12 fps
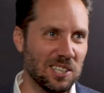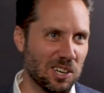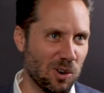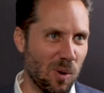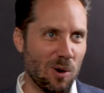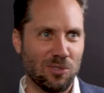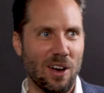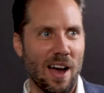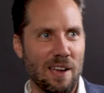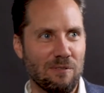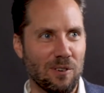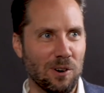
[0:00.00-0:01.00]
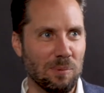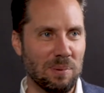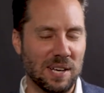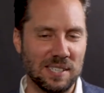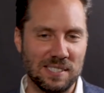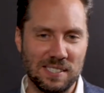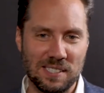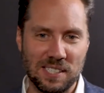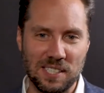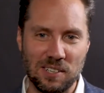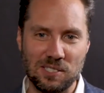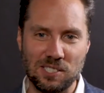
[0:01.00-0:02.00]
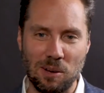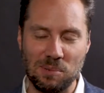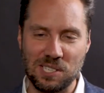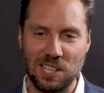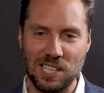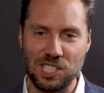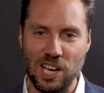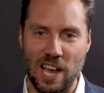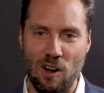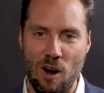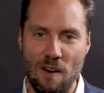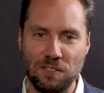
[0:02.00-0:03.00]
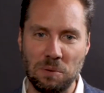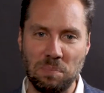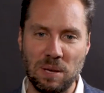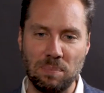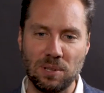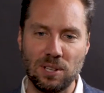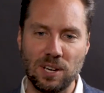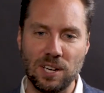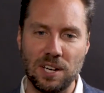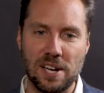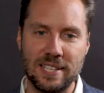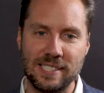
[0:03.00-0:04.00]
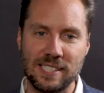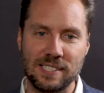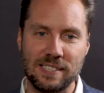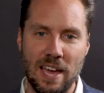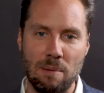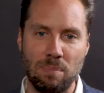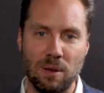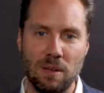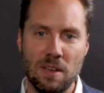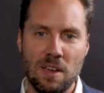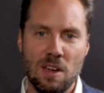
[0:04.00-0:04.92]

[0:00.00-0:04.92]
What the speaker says: quote the iPhone because it's almost cliche how often people look at it as an example,